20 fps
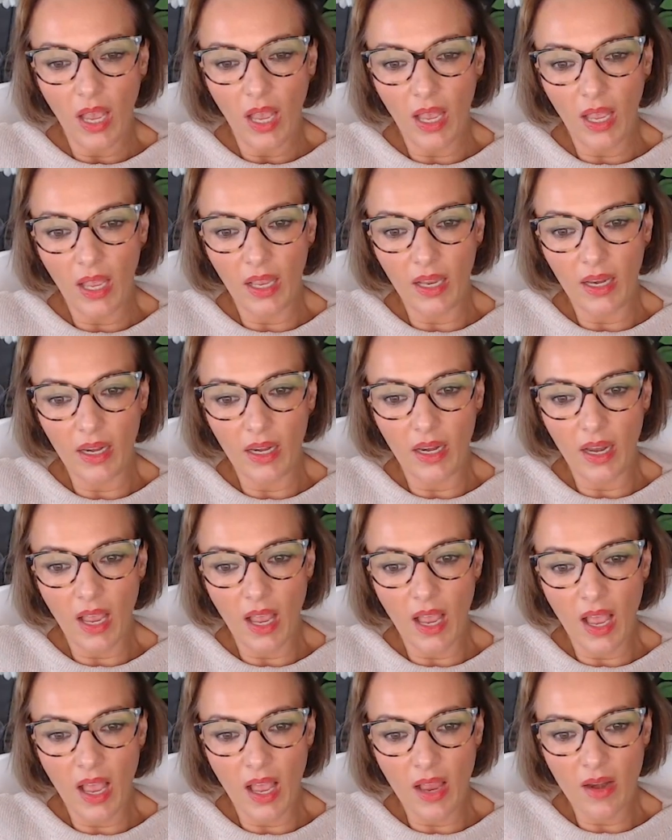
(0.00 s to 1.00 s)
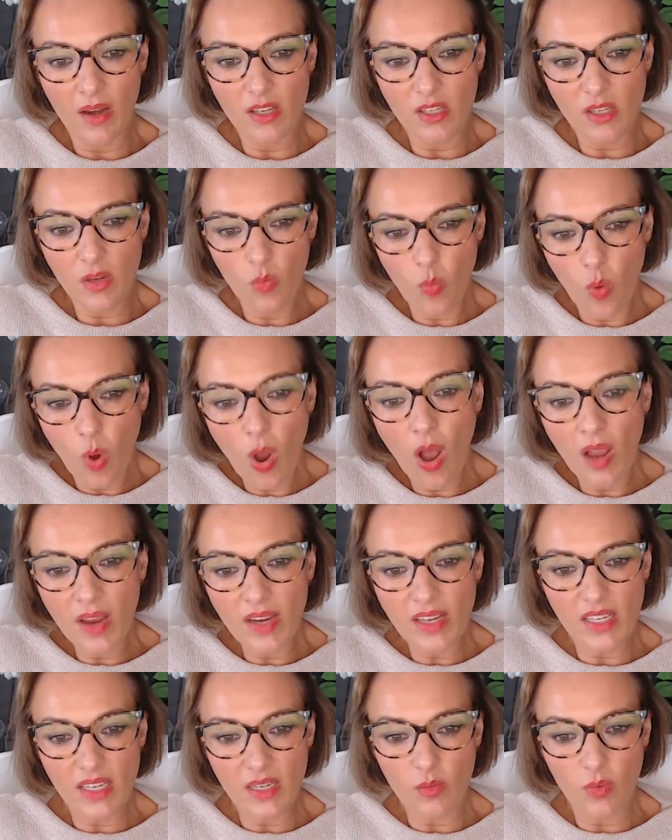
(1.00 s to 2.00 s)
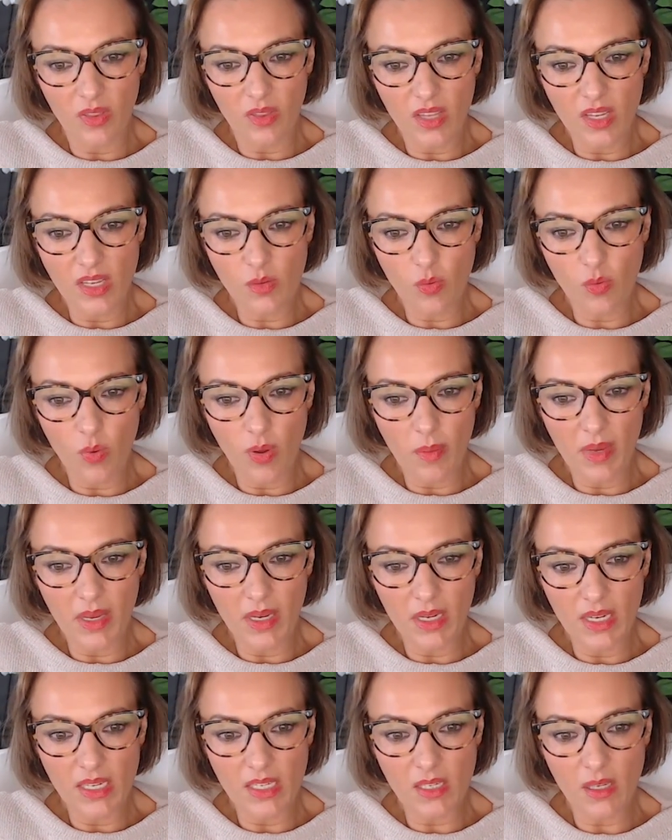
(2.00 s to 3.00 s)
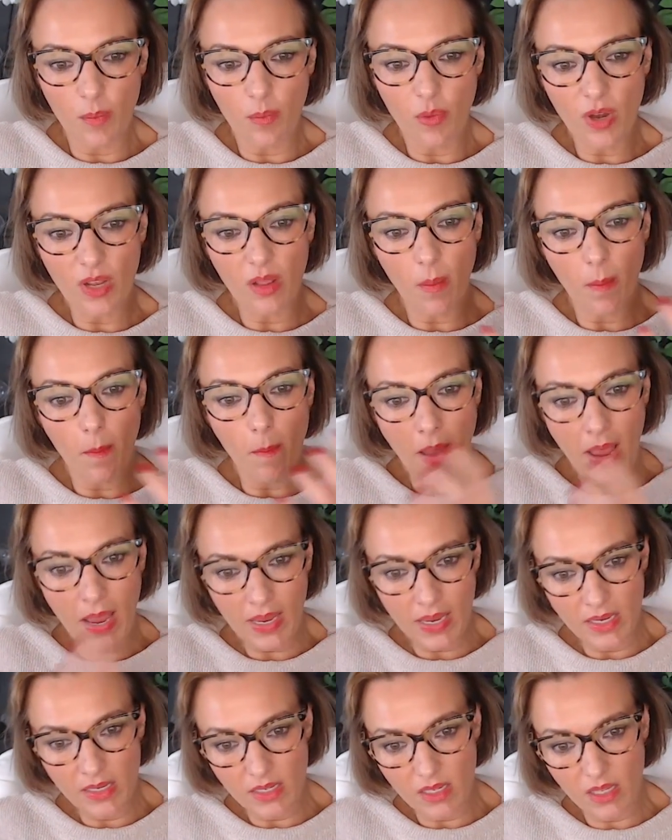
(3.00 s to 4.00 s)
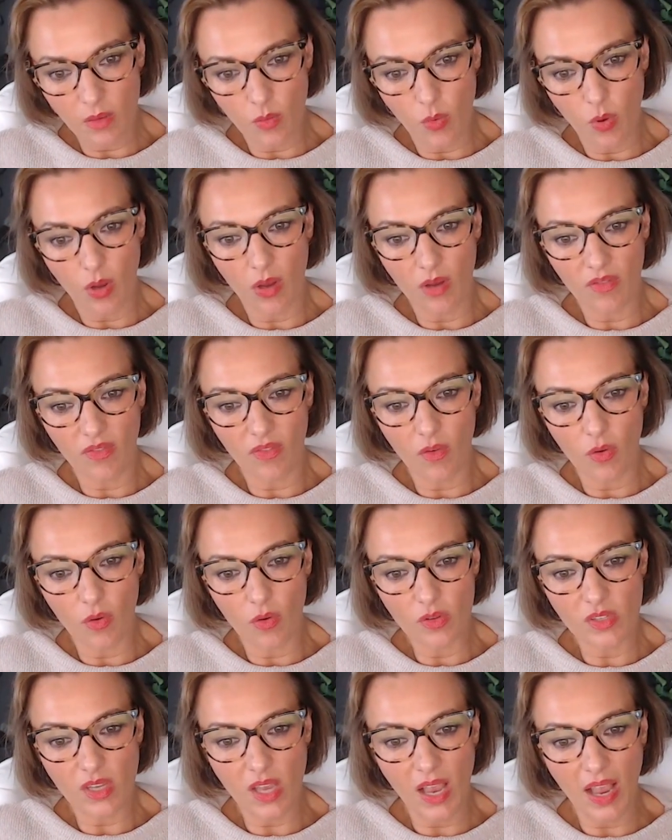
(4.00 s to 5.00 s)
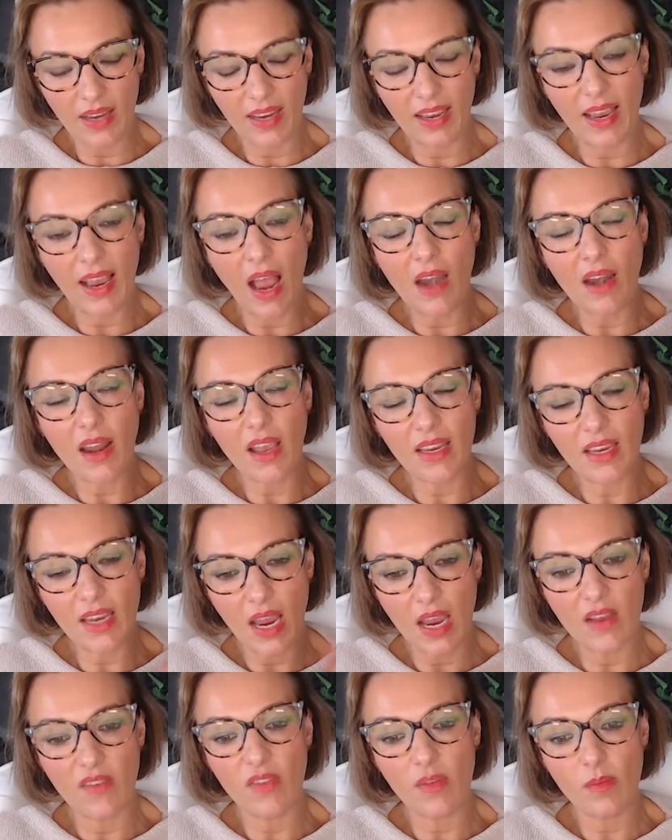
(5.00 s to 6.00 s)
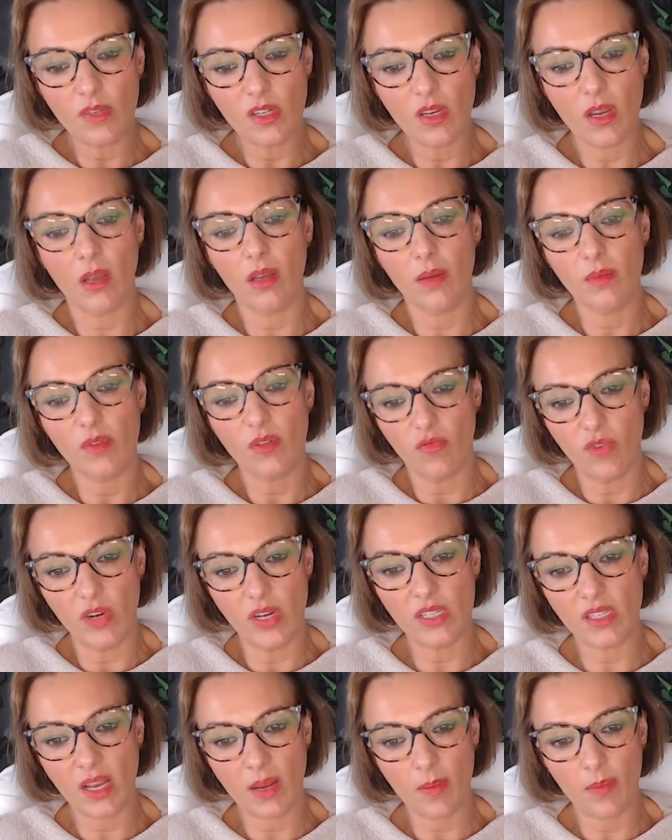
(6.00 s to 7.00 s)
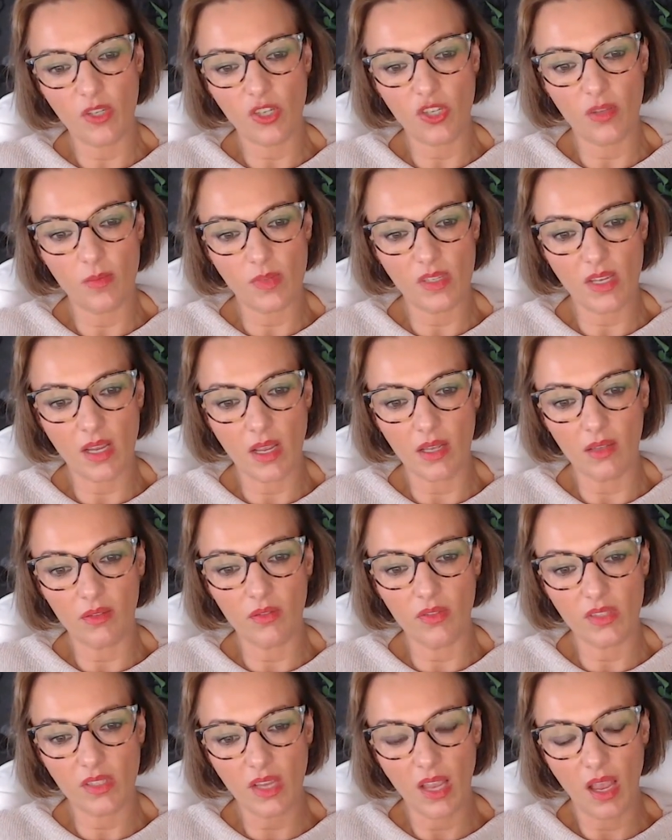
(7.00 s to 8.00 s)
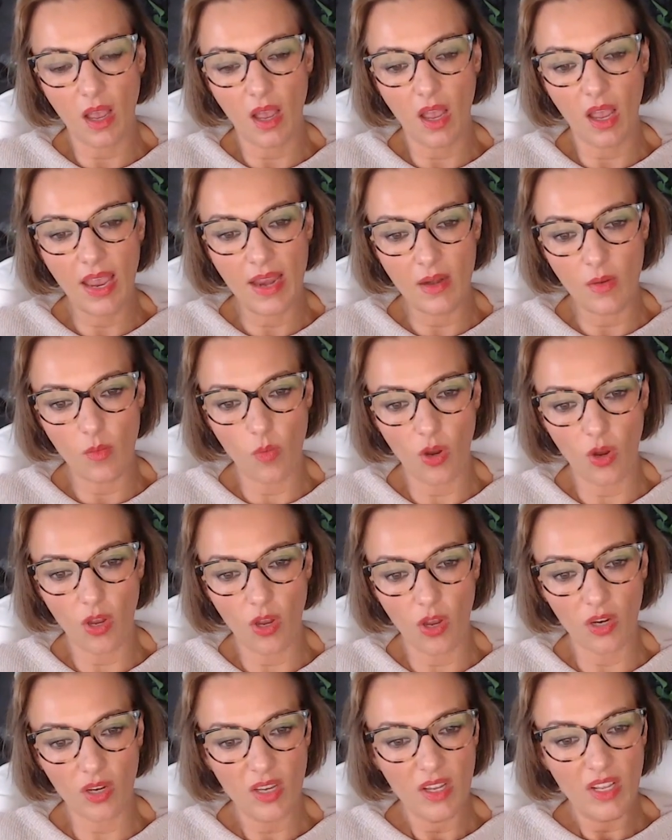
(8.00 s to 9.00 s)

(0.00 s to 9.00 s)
And and so what I did with these women is to bring them back into the workforce, and and I gave them time to reestablish themselves uh, in work.